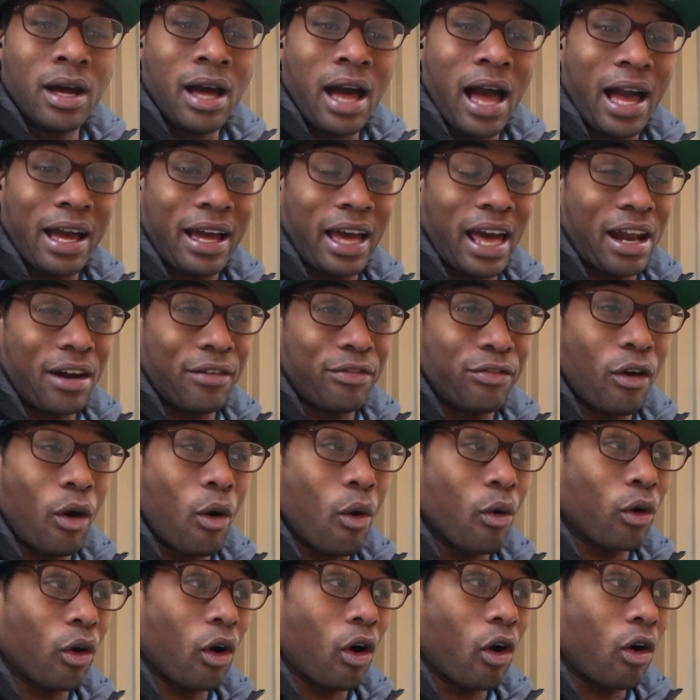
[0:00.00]
I got a
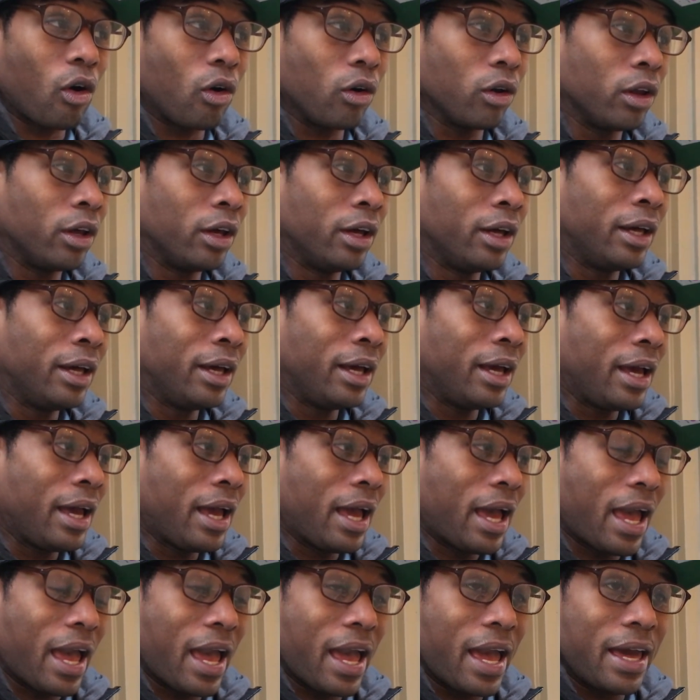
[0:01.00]
phone call,
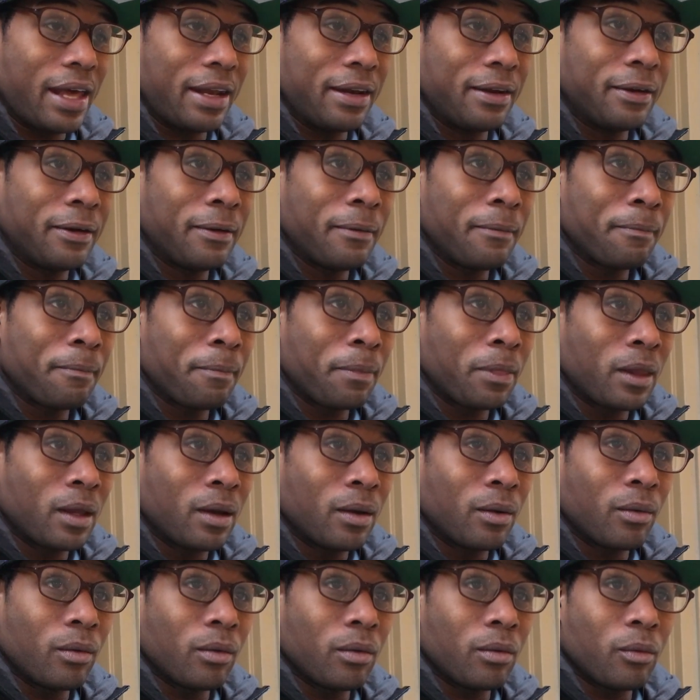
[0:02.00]
and
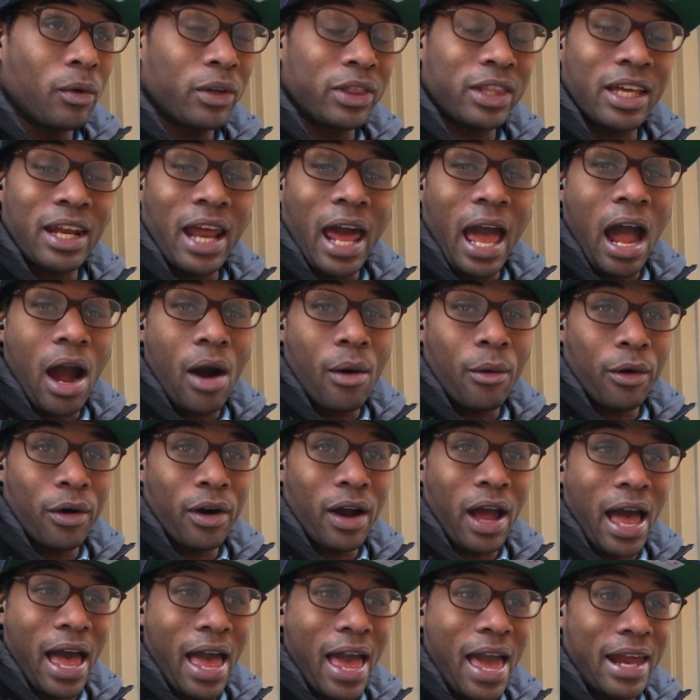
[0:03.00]
within an
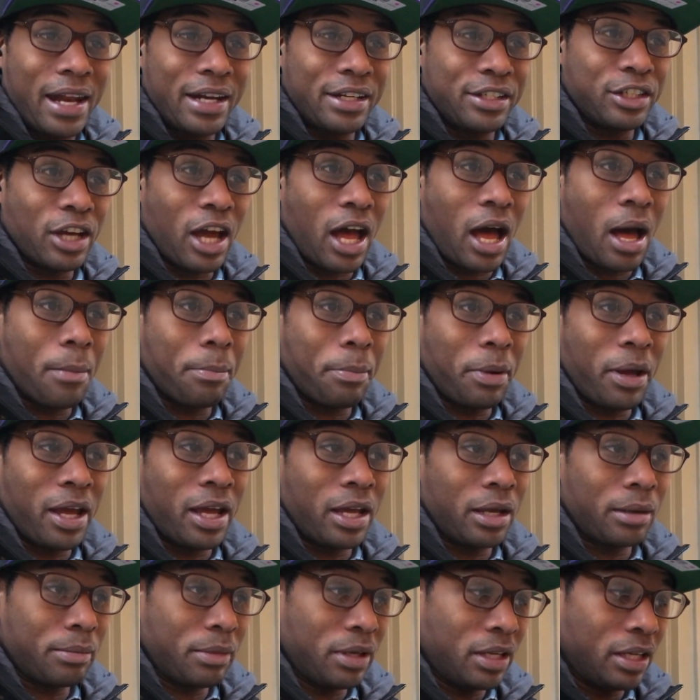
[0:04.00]
hour, I had a job
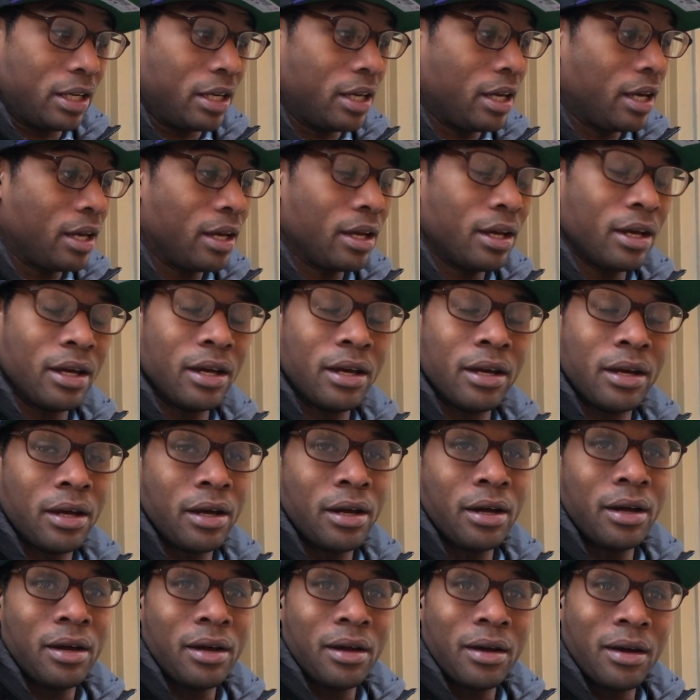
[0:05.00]
paying me
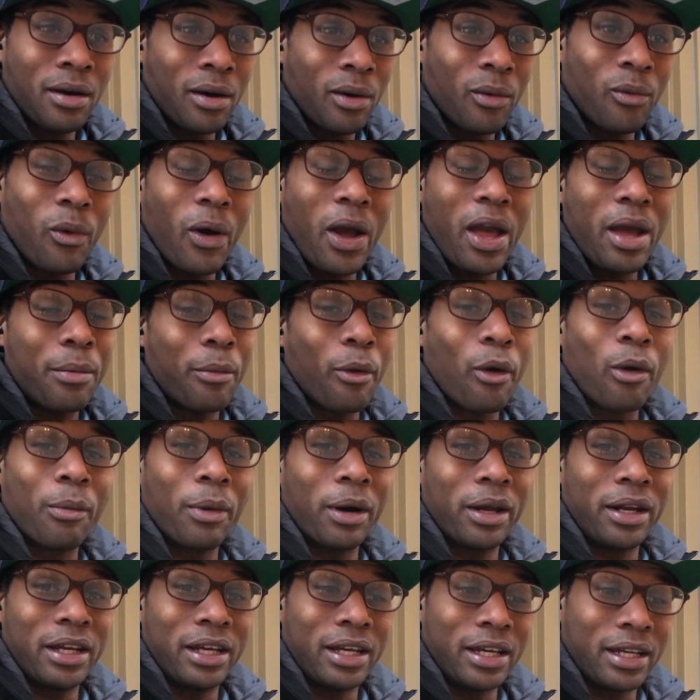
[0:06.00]
way more
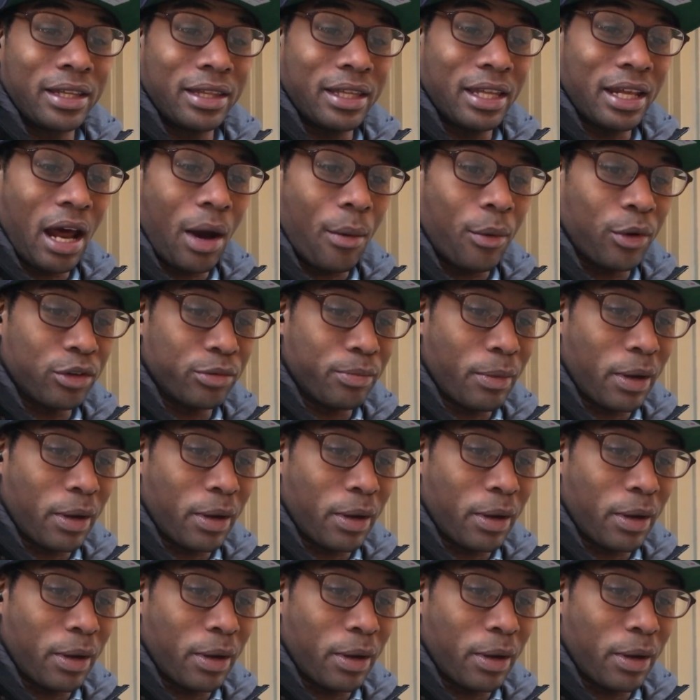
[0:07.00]
money than I was